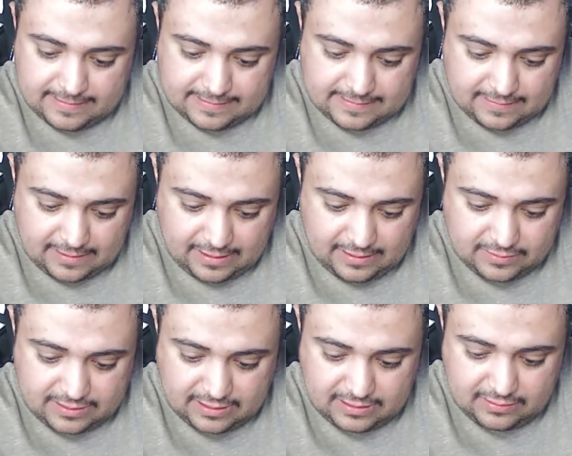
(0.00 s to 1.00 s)
So the guy who
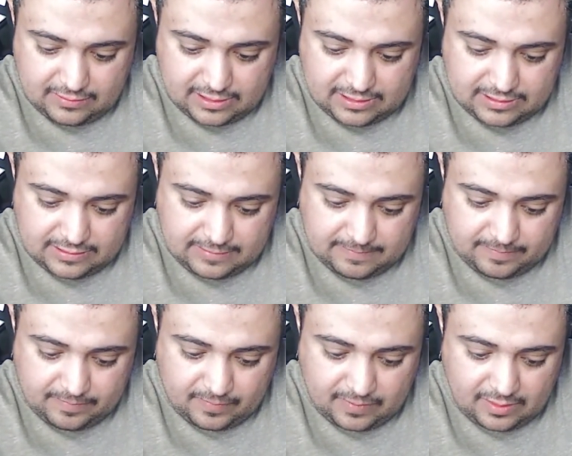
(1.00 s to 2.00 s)
sent it to us.
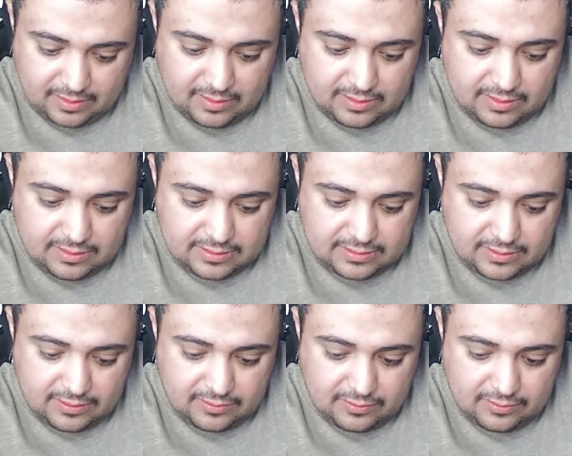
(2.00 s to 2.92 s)
So